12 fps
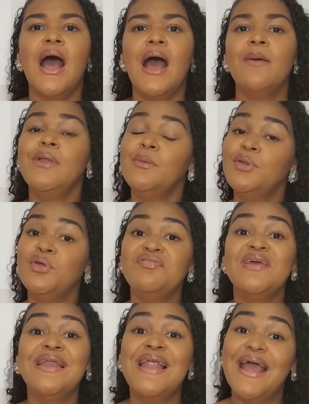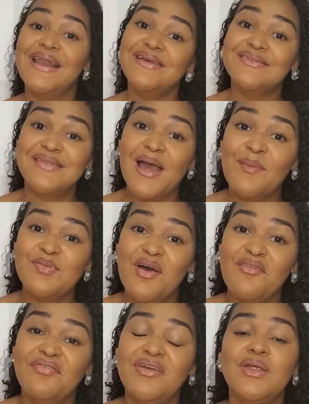Let me know if you like these types
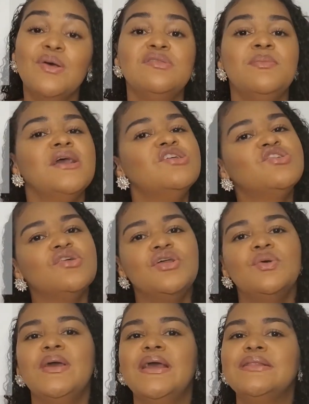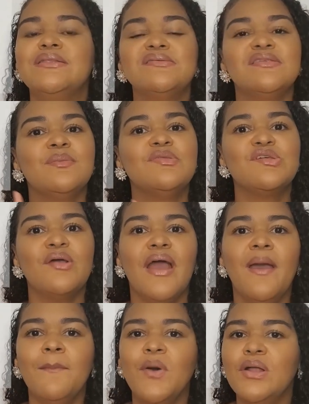of videos. Make sure you hit the
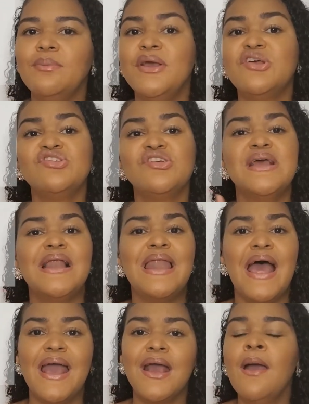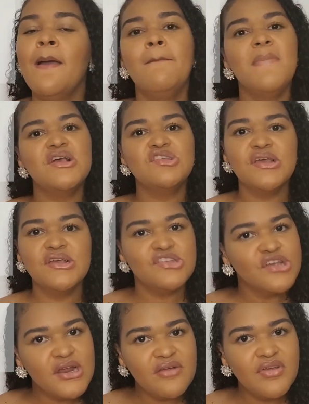subscribe button. Make sure you like. Make sure you
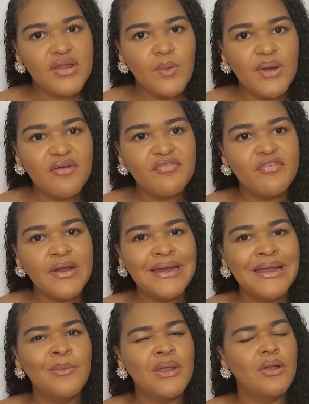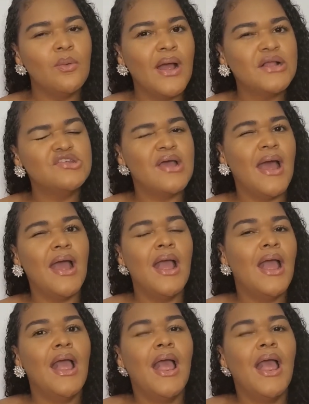share the video with your friend. Them, you know where I chat.